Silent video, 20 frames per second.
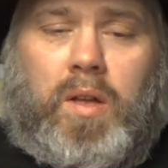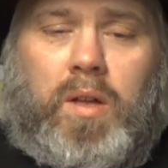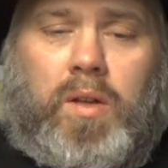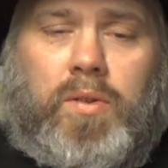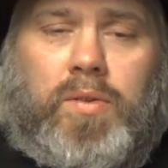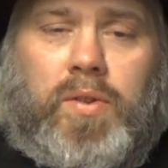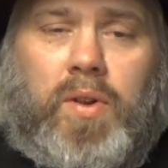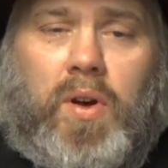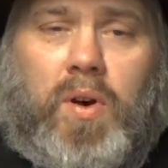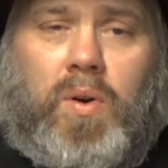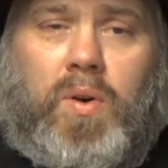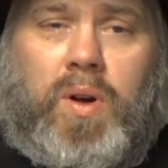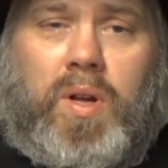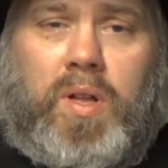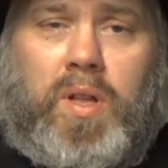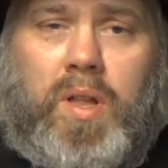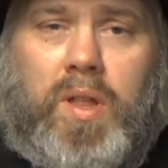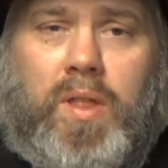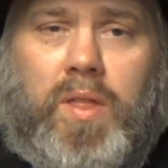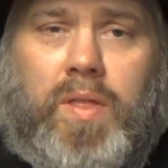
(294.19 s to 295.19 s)
So
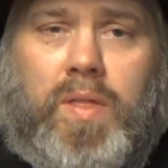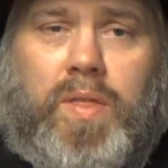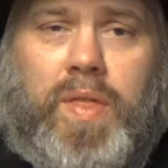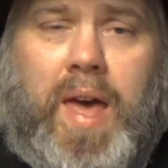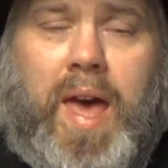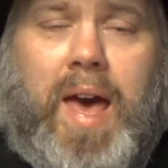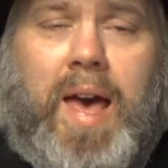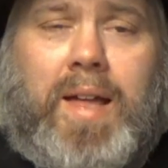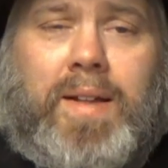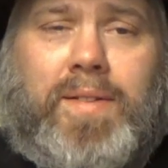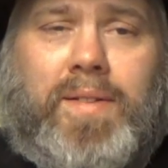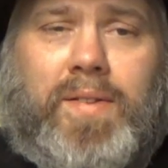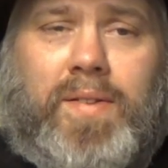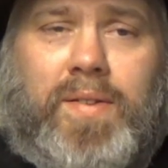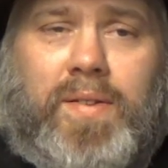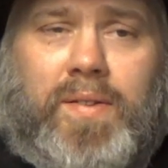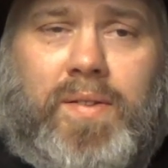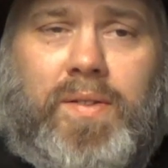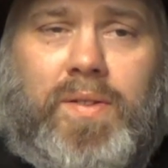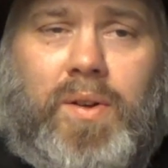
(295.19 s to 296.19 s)

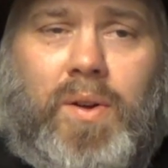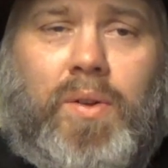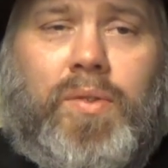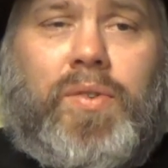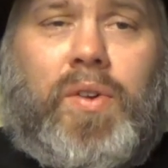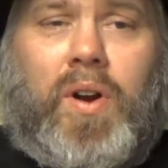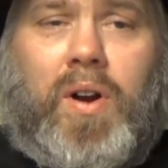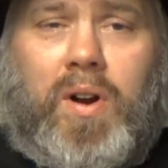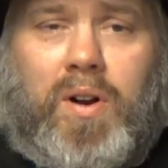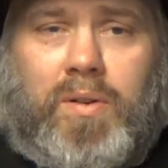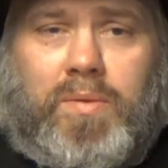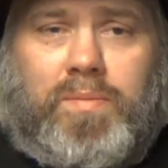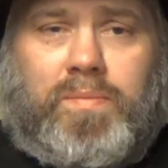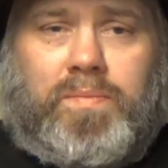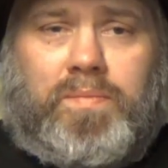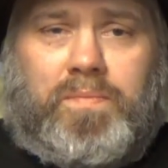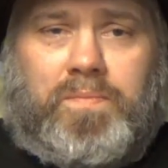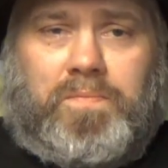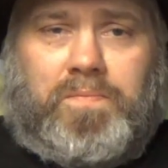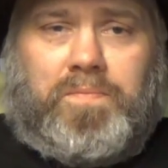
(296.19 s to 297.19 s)
those are
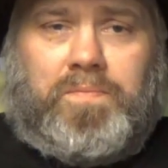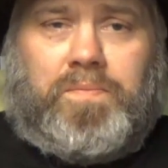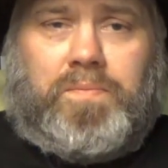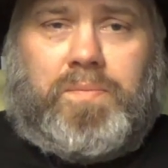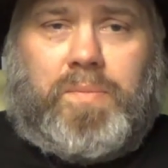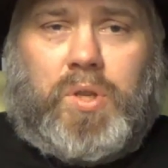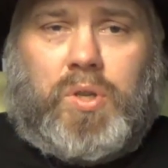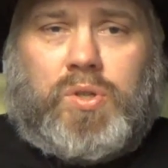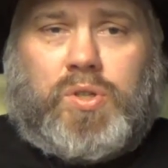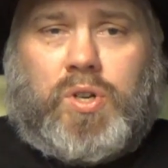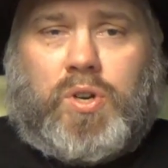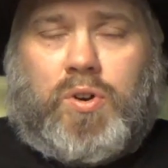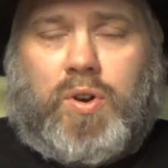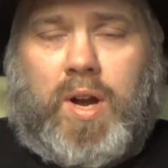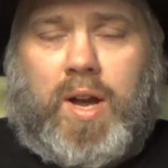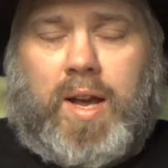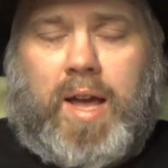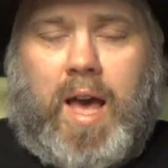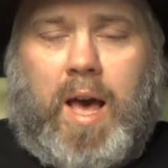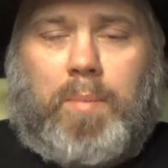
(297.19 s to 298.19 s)

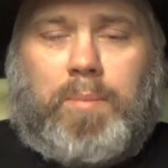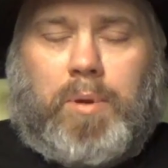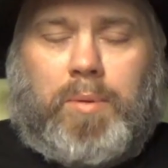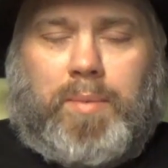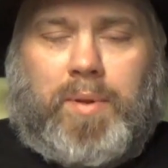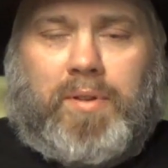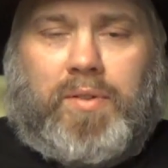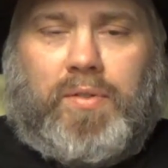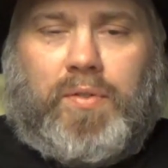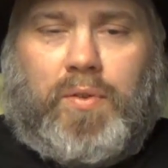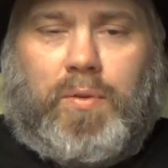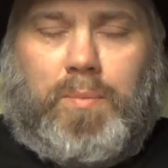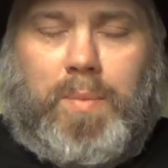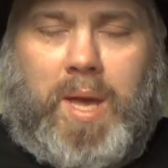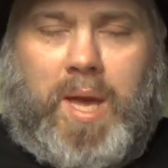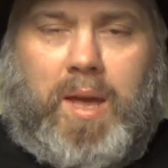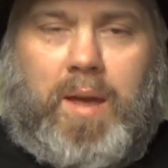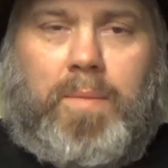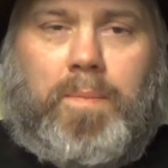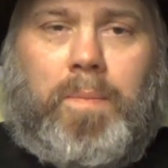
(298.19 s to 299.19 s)
great compliments for
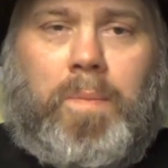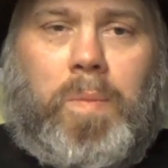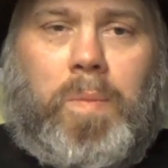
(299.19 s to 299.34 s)
me.